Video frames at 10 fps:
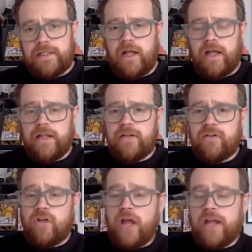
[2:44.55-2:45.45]

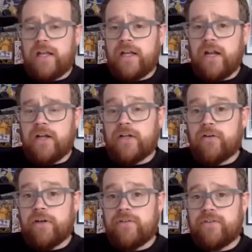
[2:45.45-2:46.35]
and an
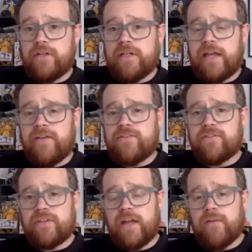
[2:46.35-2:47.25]
increase in cases
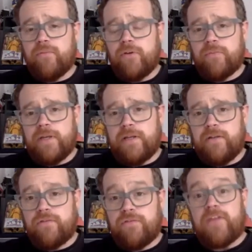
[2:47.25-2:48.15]
again, which
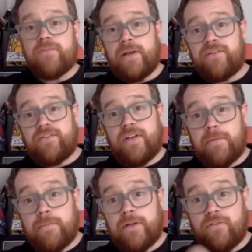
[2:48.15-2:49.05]
means face masks are now
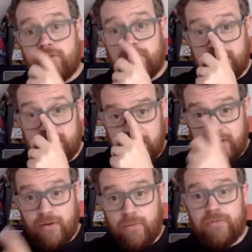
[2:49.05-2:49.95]
mandatory
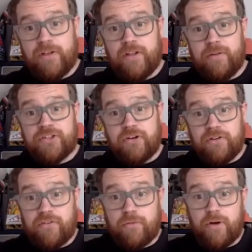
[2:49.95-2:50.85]
within the
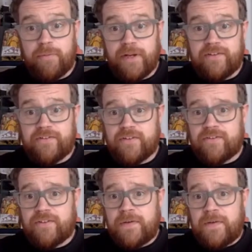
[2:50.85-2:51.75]
majority of workplaces.